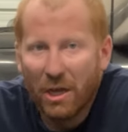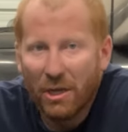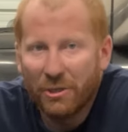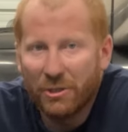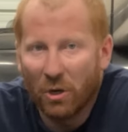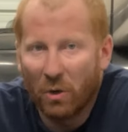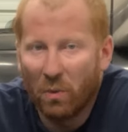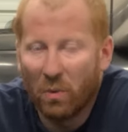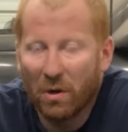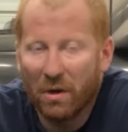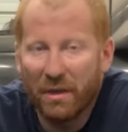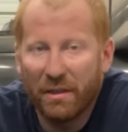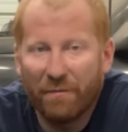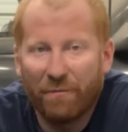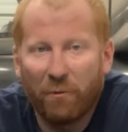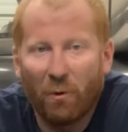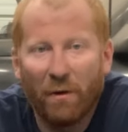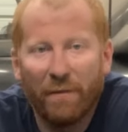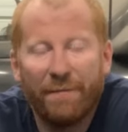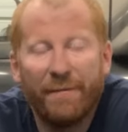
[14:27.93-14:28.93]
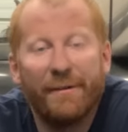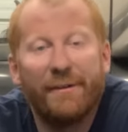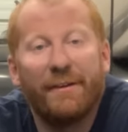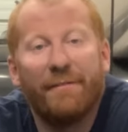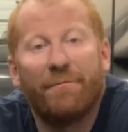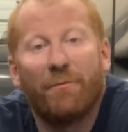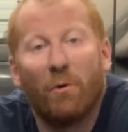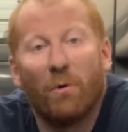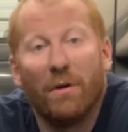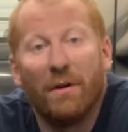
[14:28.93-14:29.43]
Don't worry, the
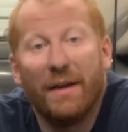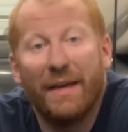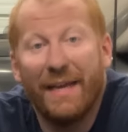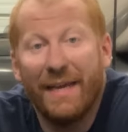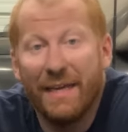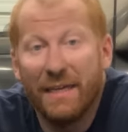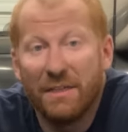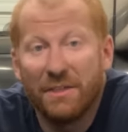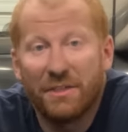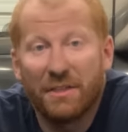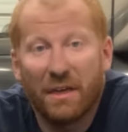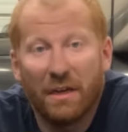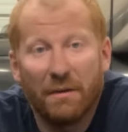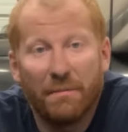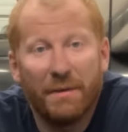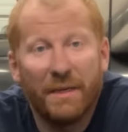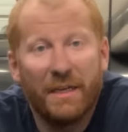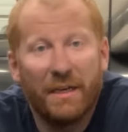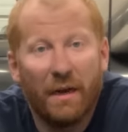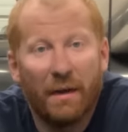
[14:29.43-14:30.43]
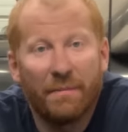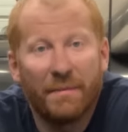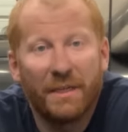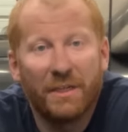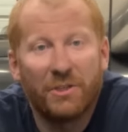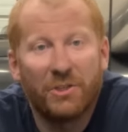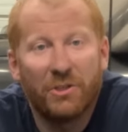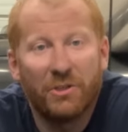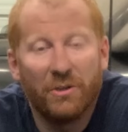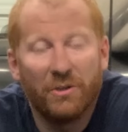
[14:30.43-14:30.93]
454 is going to be coming
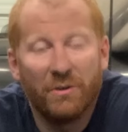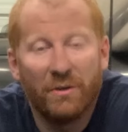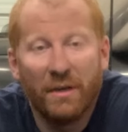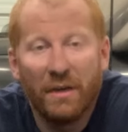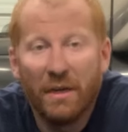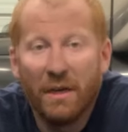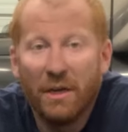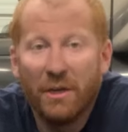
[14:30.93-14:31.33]
soon.